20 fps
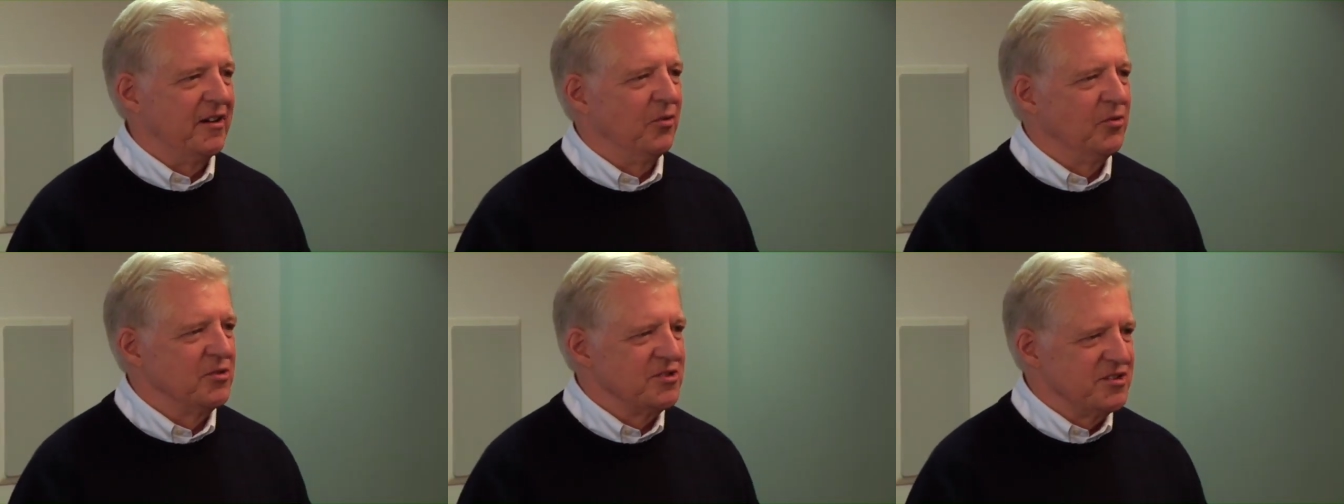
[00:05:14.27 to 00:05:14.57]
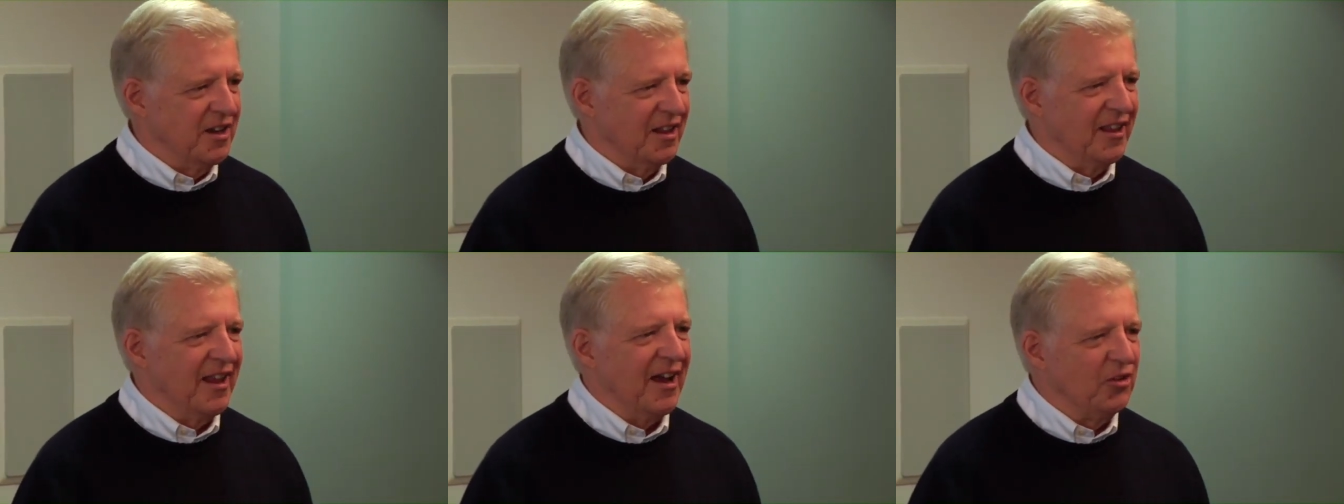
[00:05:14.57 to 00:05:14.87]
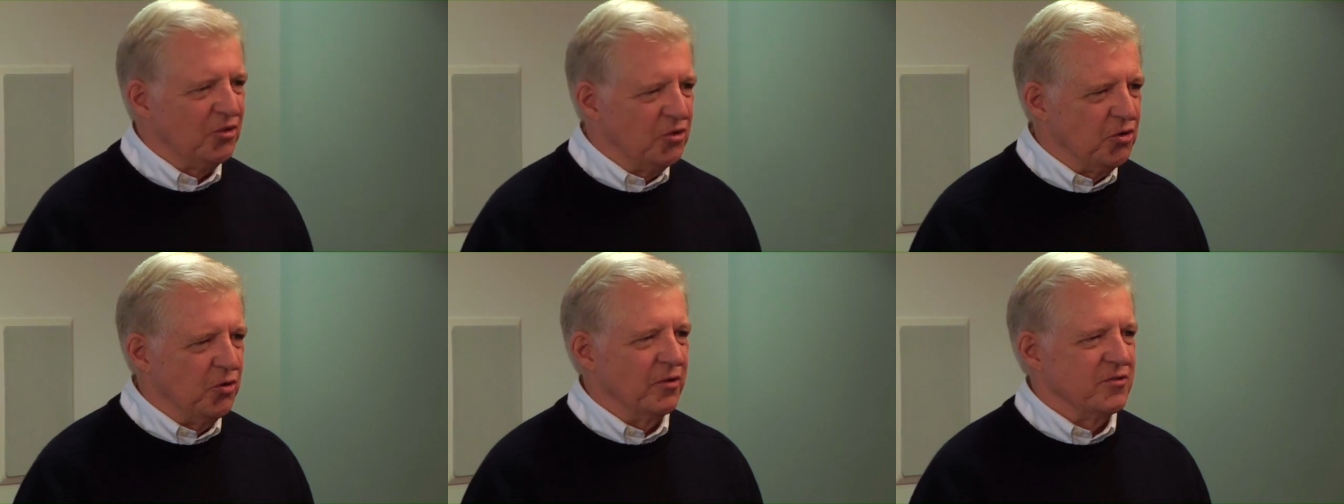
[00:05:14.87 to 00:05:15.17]
I wasn't
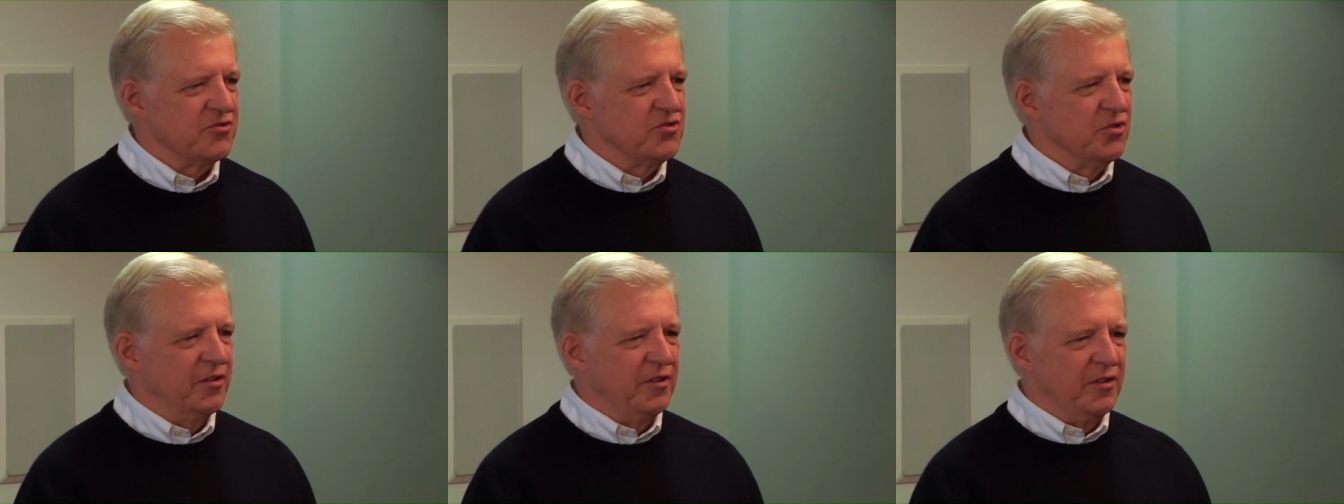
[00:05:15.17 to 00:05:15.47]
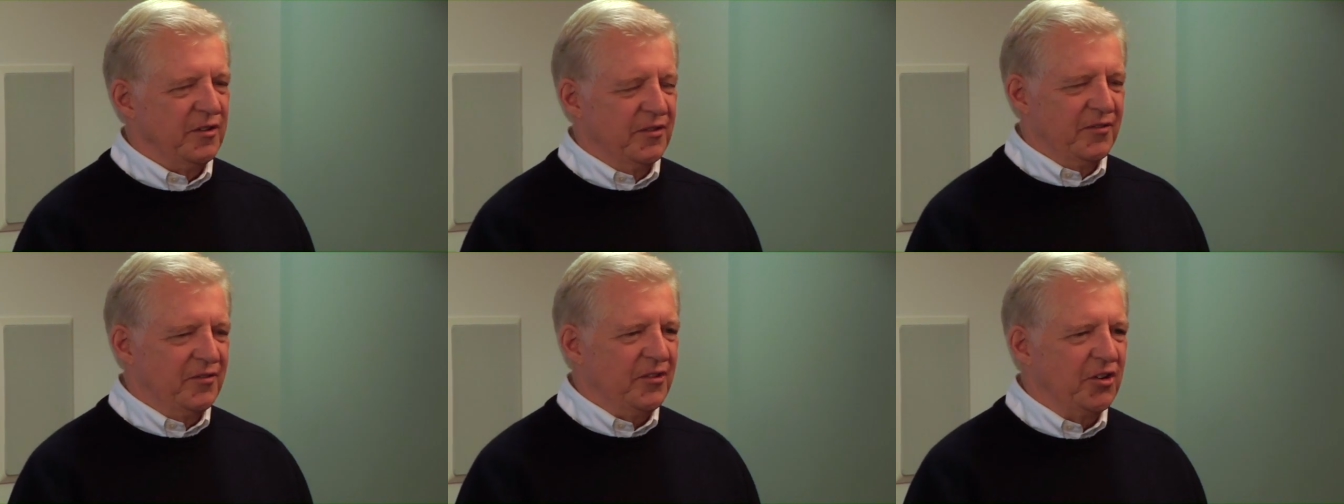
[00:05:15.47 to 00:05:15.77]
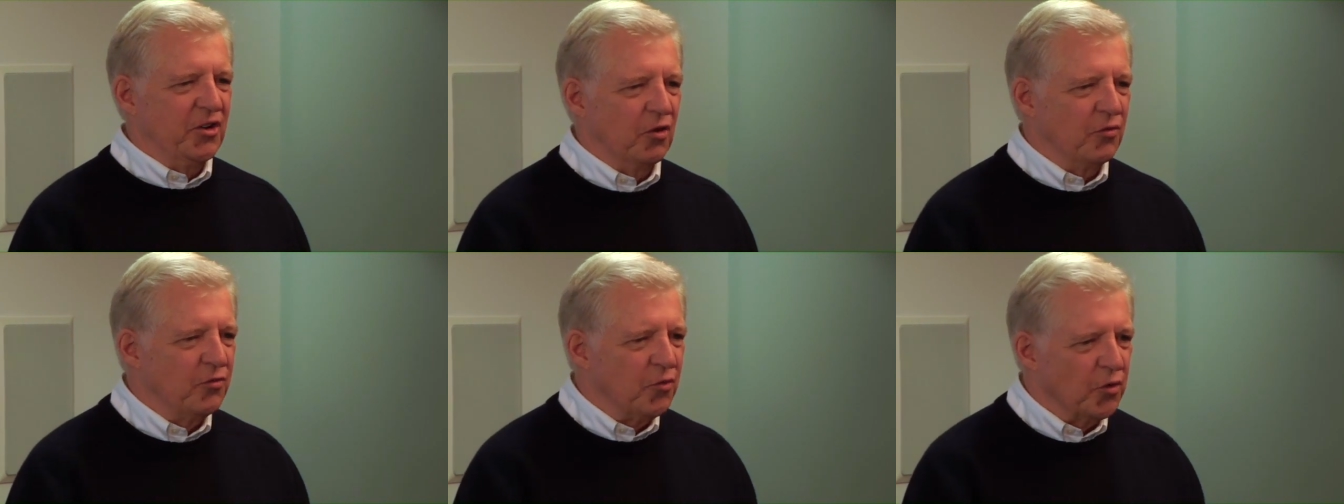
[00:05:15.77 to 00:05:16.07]
allowed to. I was only,
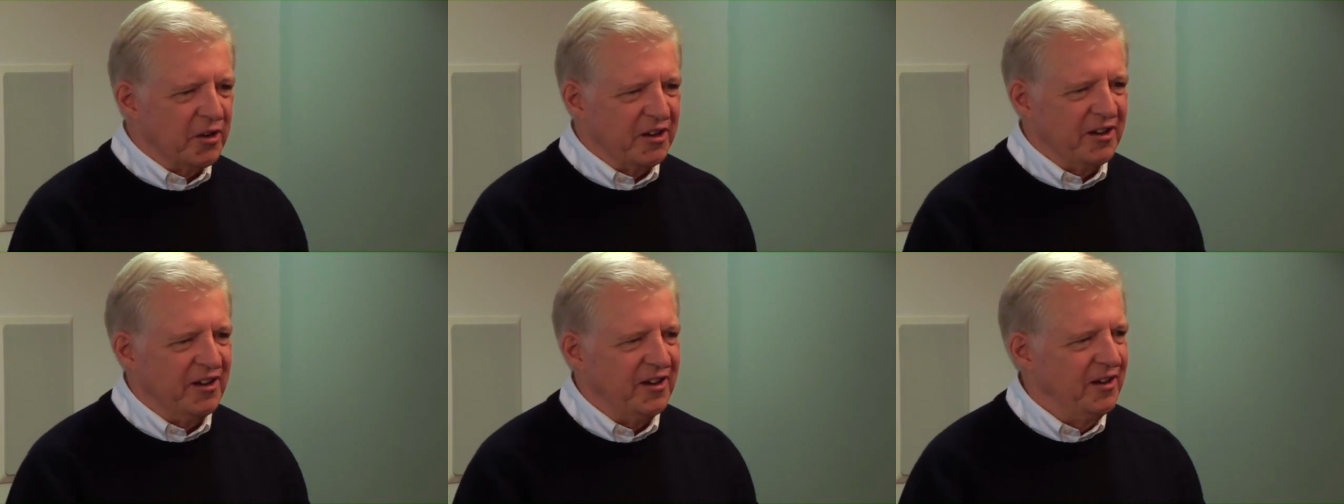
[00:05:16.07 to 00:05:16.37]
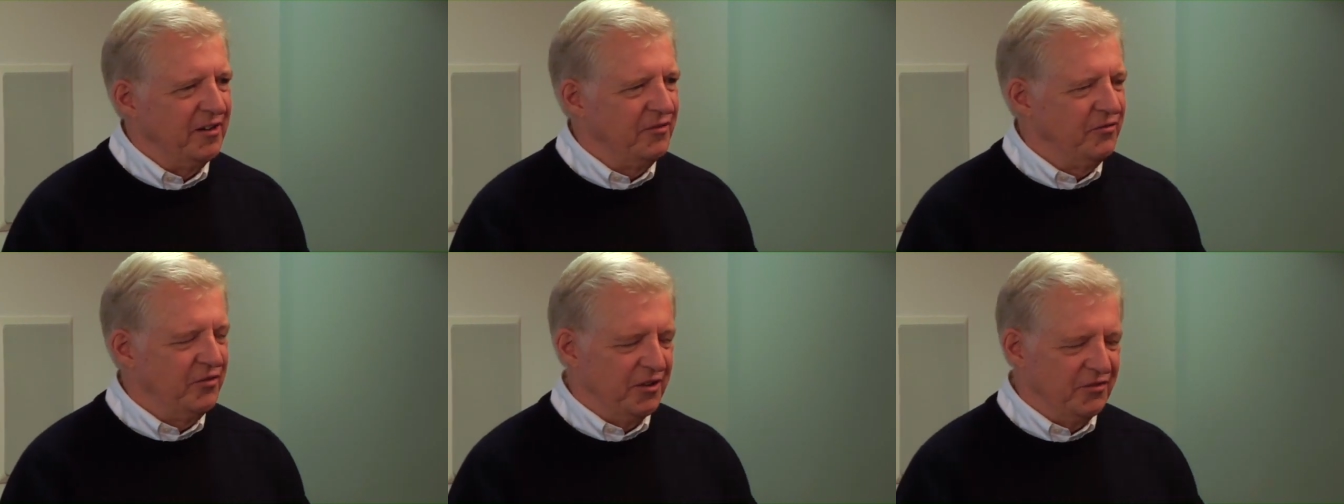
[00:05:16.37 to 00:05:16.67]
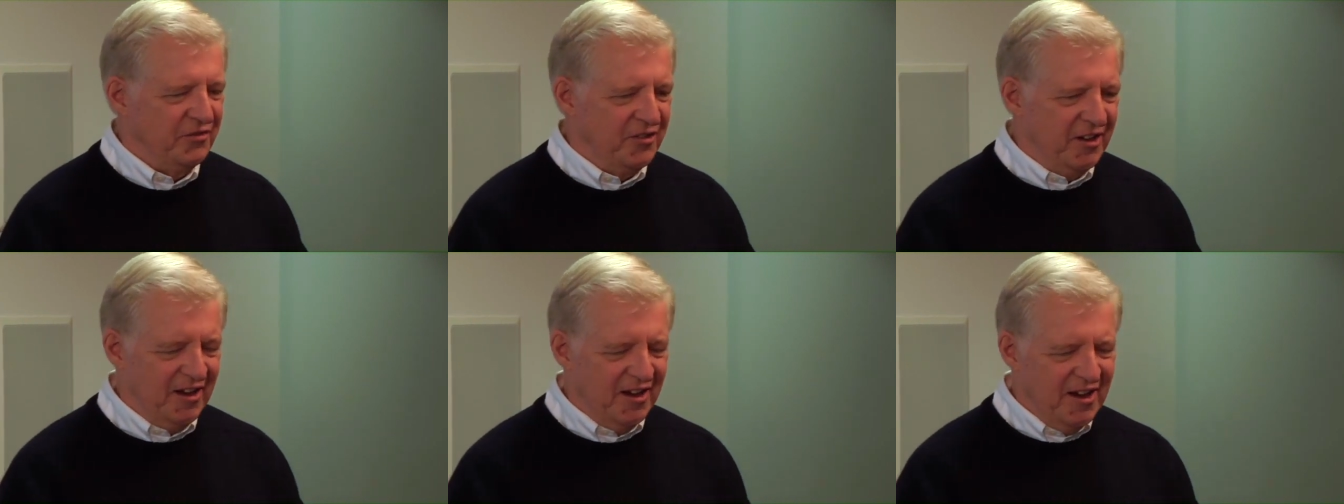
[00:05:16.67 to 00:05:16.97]
you know, 14,
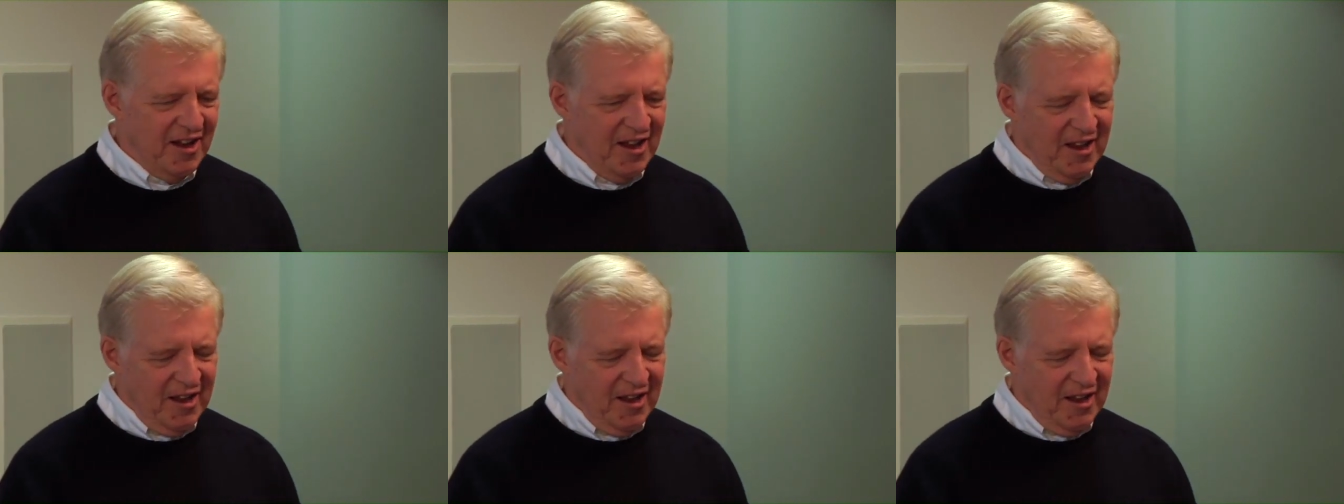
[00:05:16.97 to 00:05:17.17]
15.